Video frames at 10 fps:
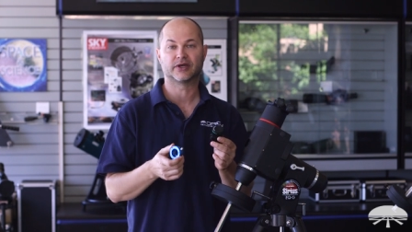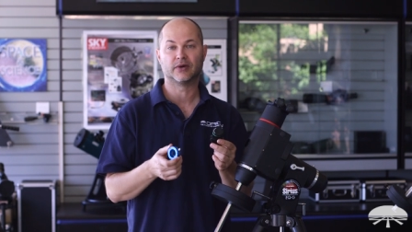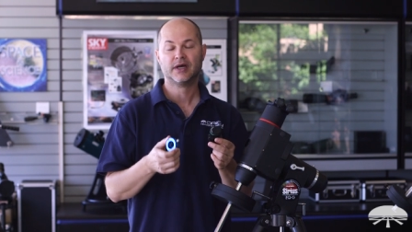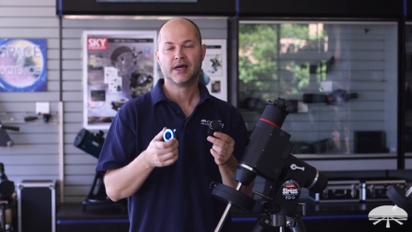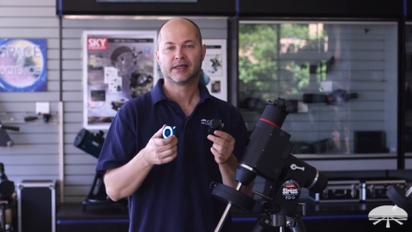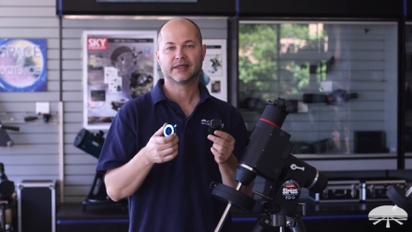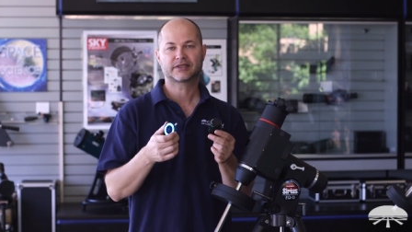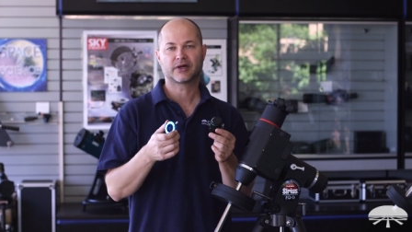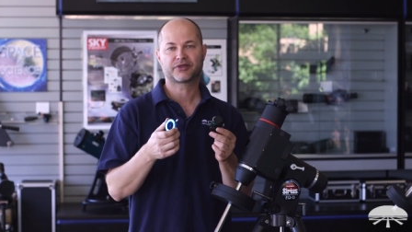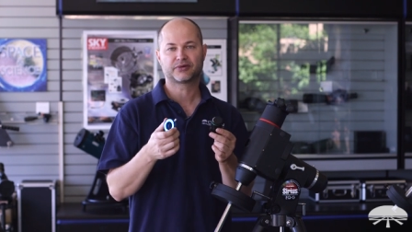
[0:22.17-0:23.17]
So
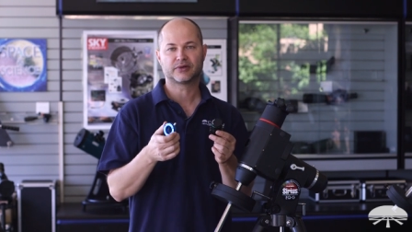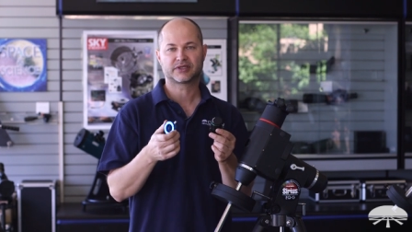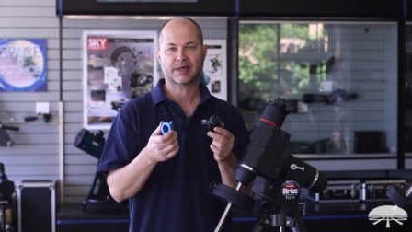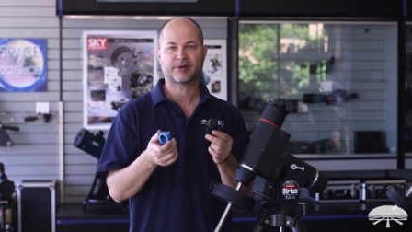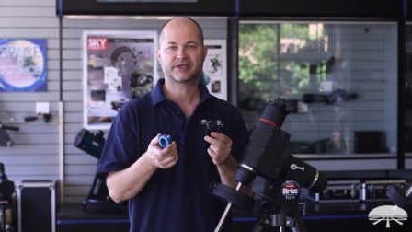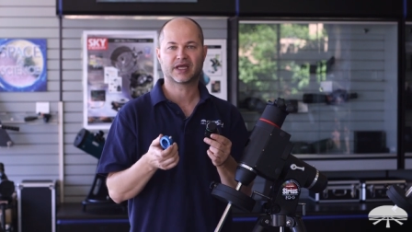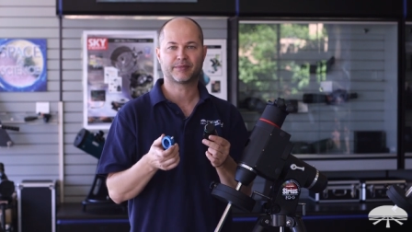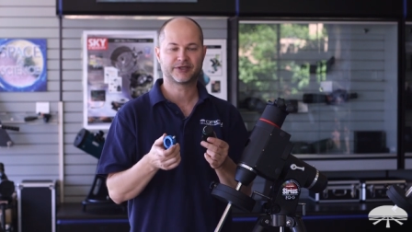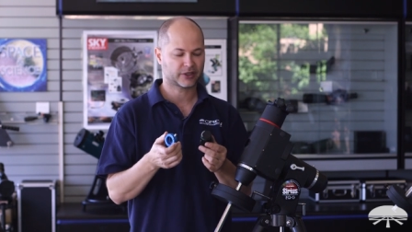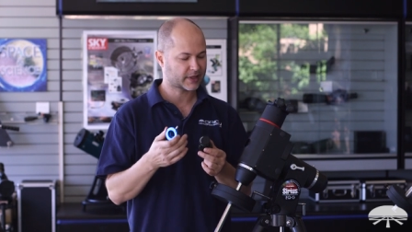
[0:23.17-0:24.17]
let's go through step by
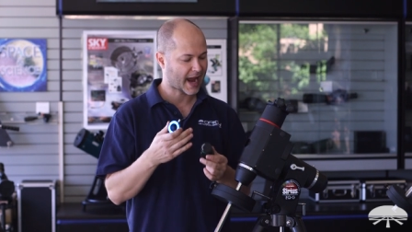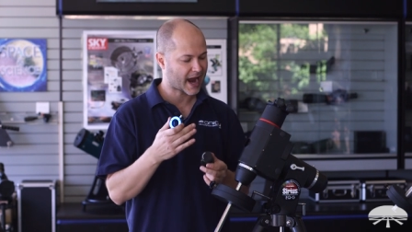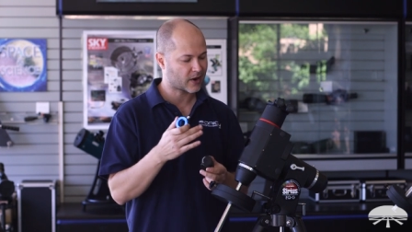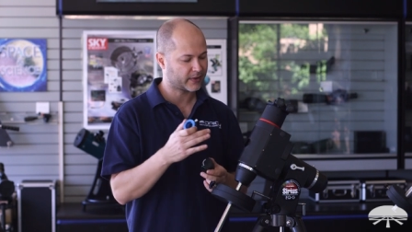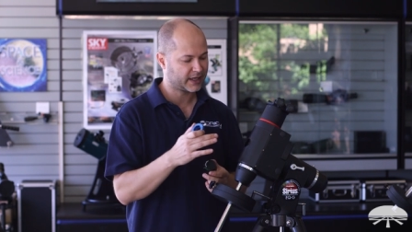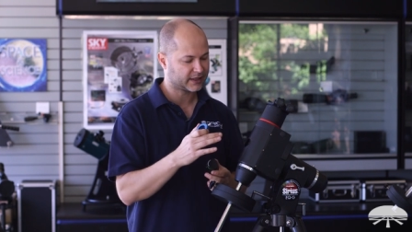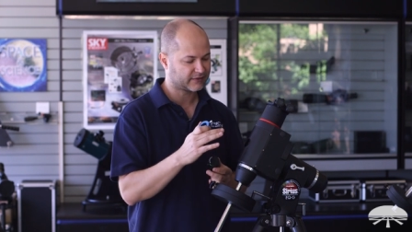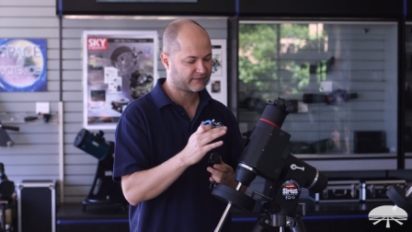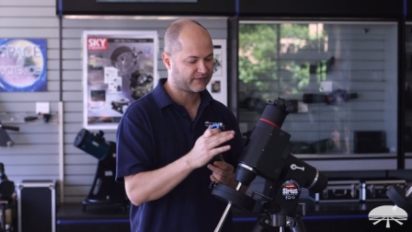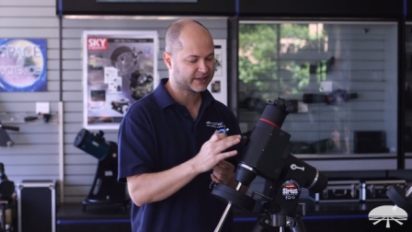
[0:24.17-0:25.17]
step and show you how
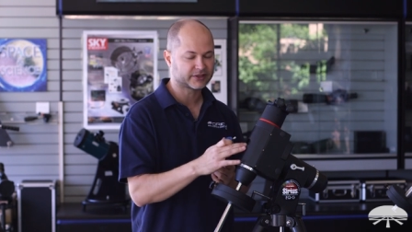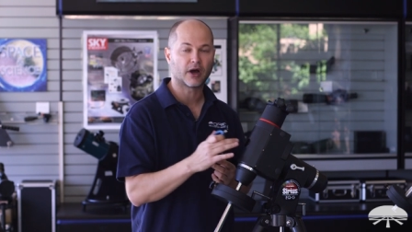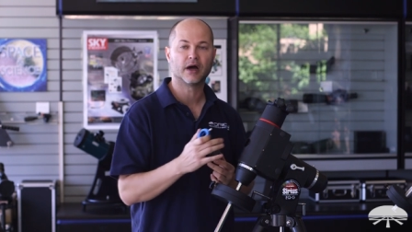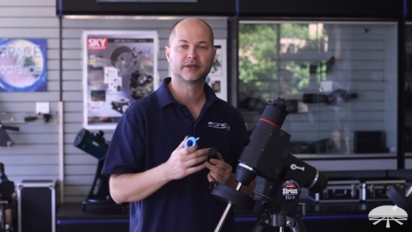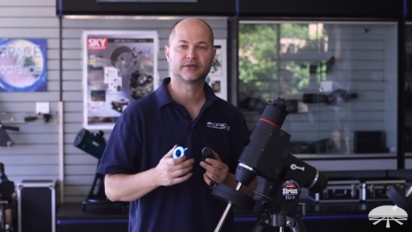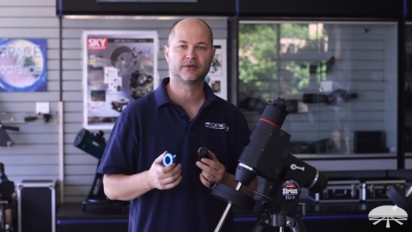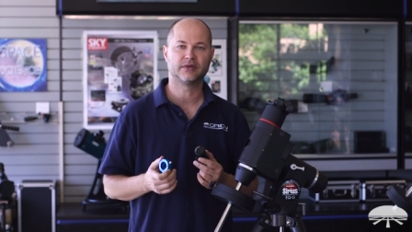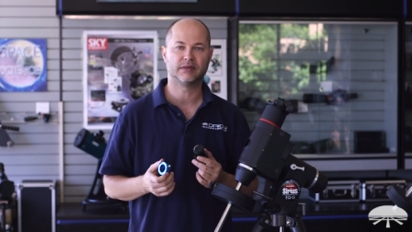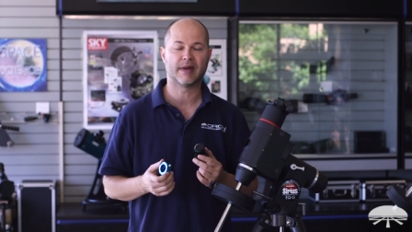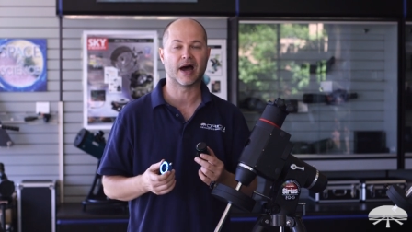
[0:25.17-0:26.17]
it fits onto
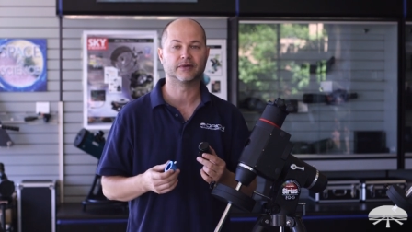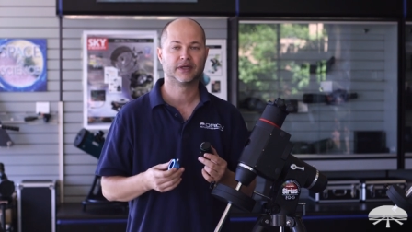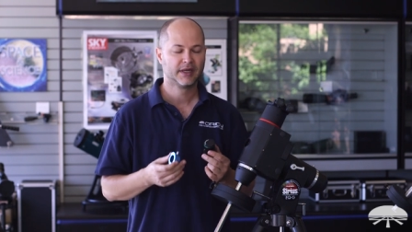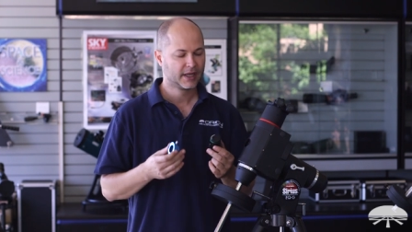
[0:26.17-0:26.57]
the mount.